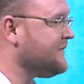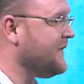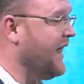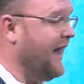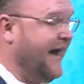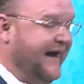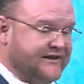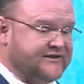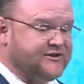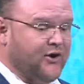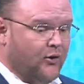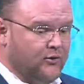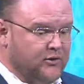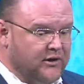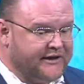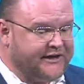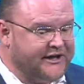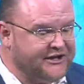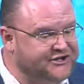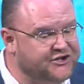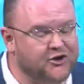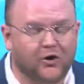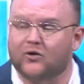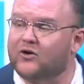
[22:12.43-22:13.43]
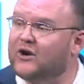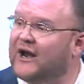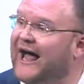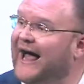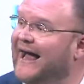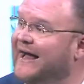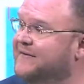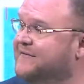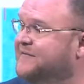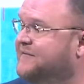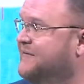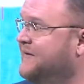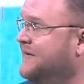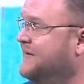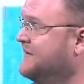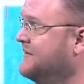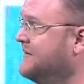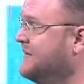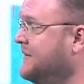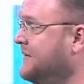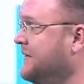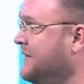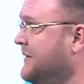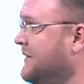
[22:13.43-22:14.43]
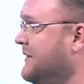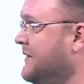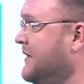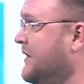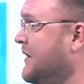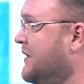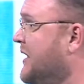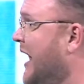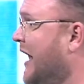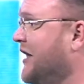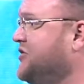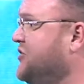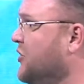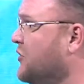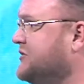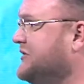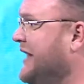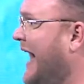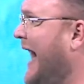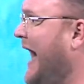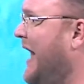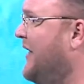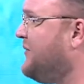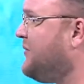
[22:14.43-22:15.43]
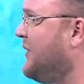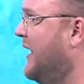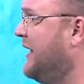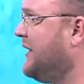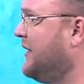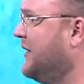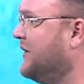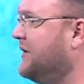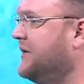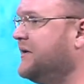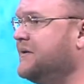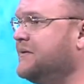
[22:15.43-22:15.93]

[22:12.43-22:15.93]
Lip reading: He's going to look at your life, not your tithe record.